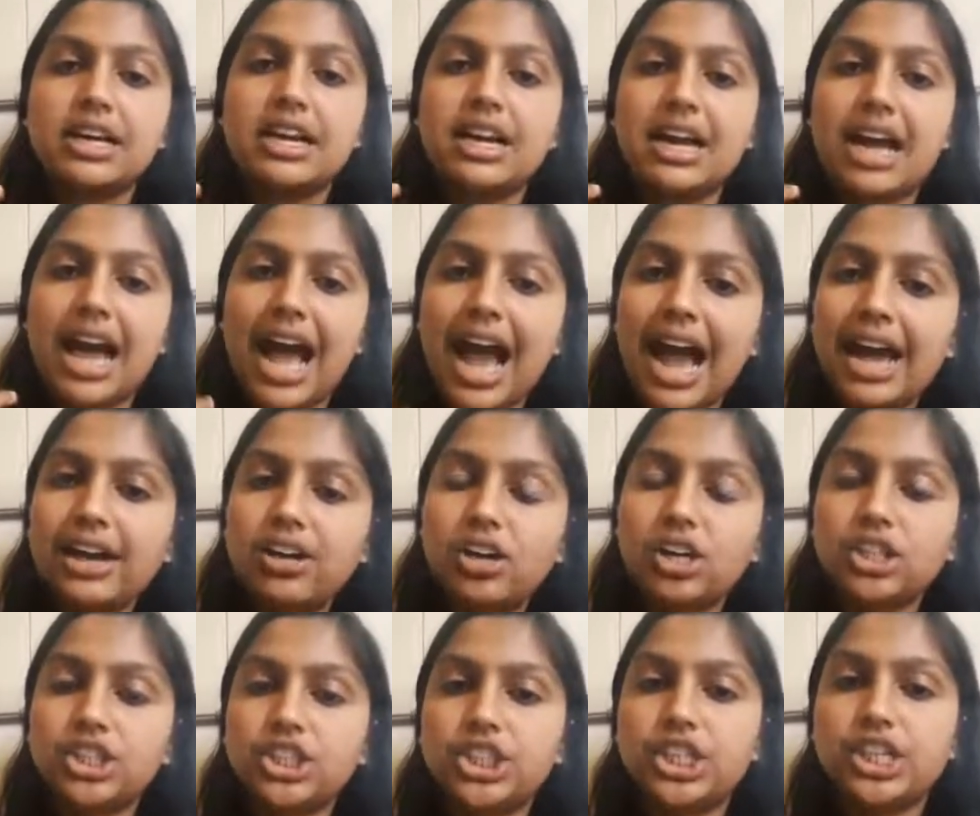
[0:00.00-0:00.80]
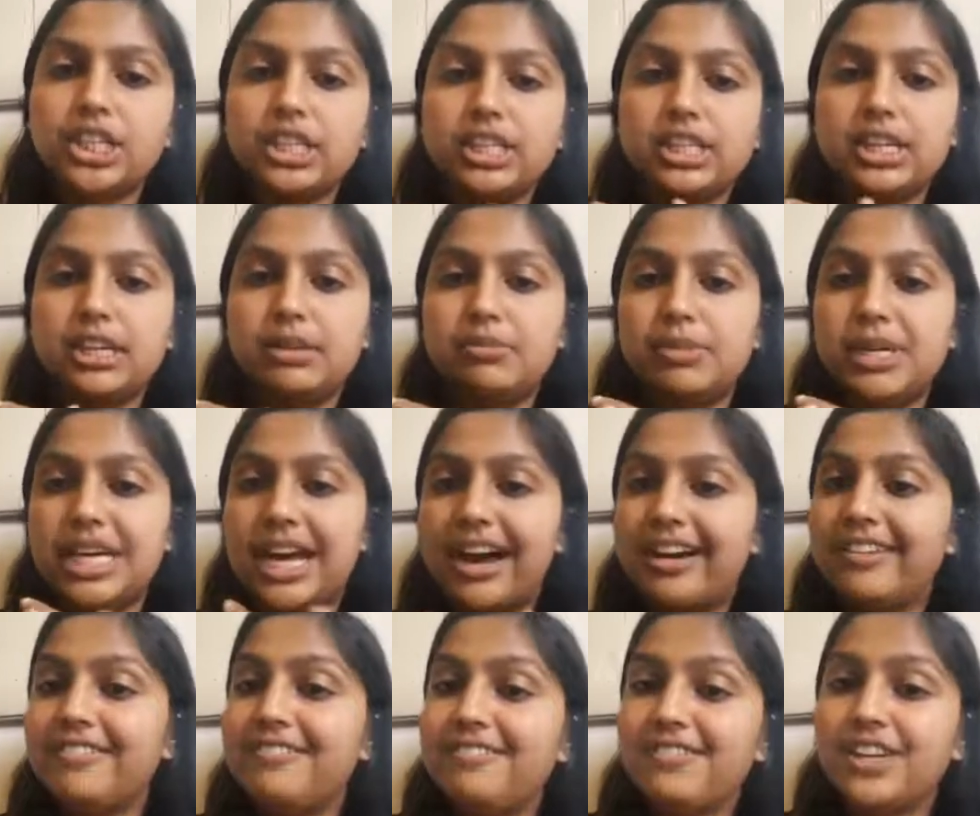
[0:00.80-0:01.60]
ad auction can be
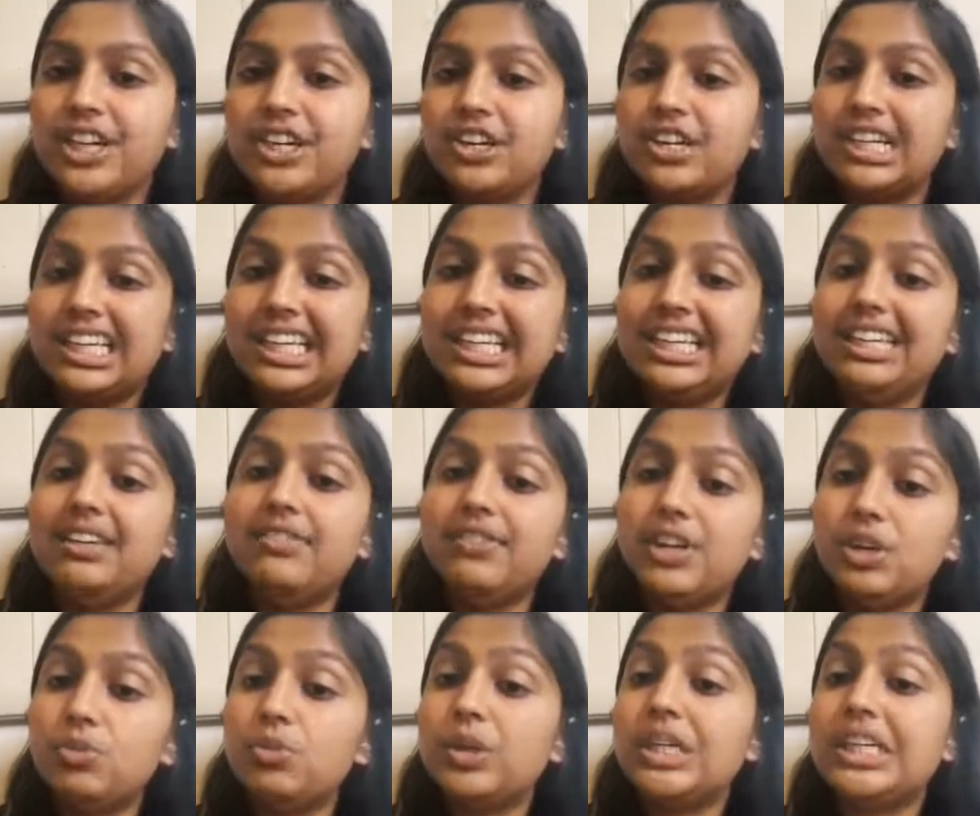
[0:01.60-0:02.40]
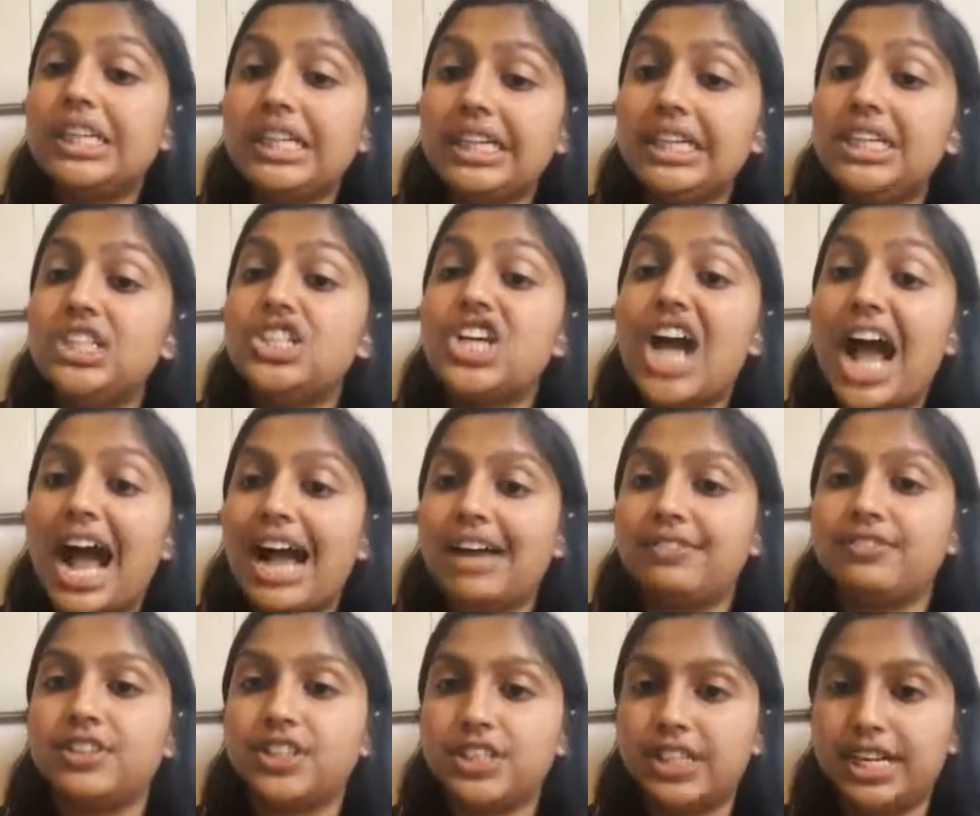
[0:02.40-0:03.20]
unfair even when each
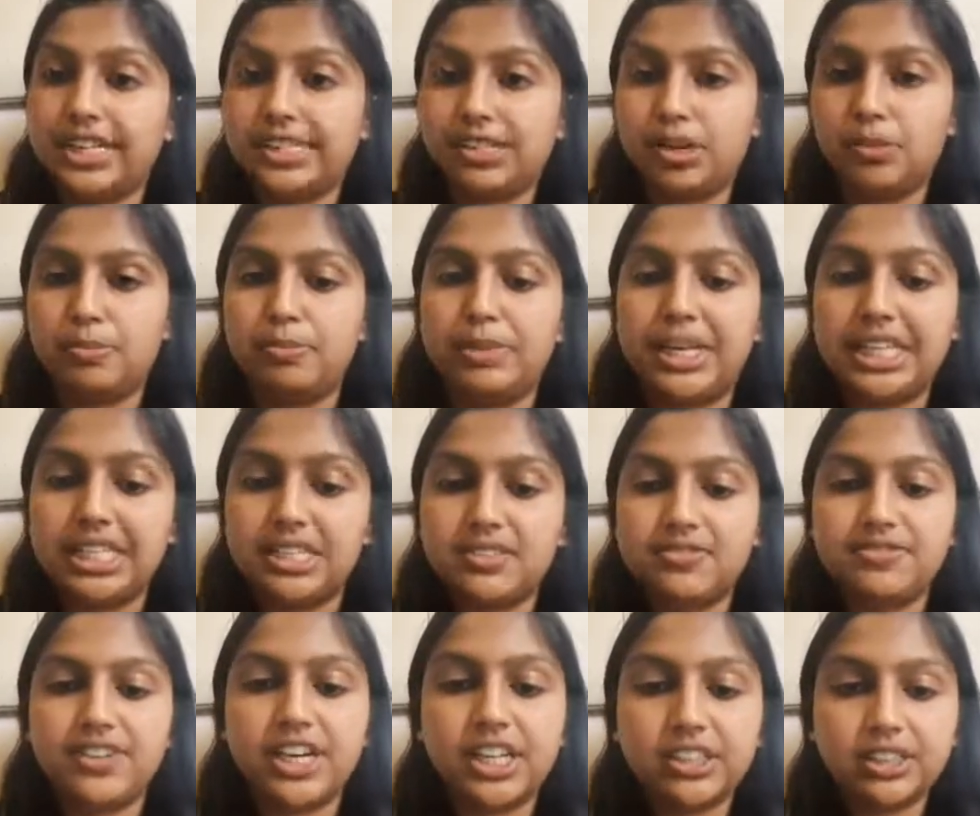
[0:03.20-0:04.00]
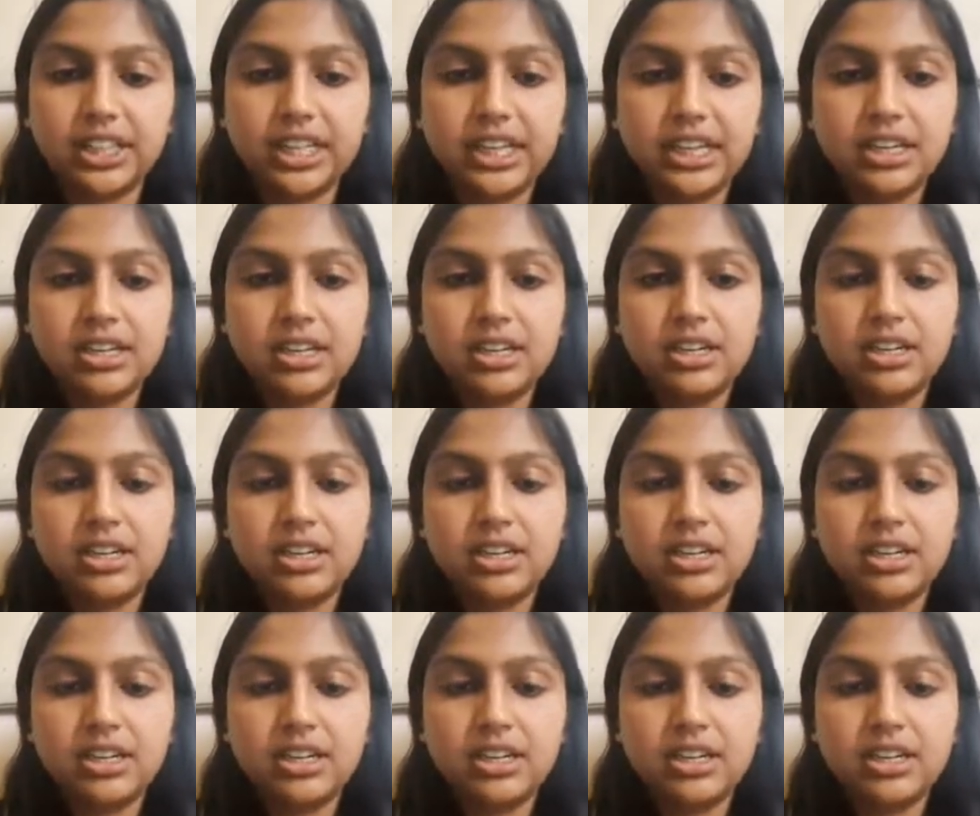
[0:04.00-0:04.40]
advertiser bids fairly.